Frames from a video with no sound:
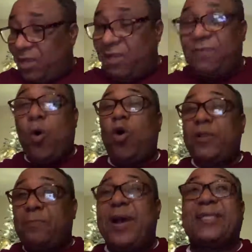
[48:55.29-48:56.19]
if all
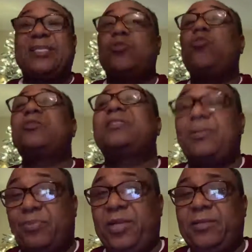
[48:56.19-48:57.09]
the parties go
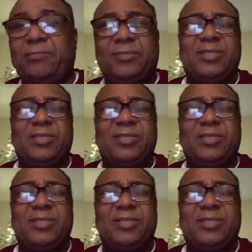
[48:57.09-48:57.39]
separately,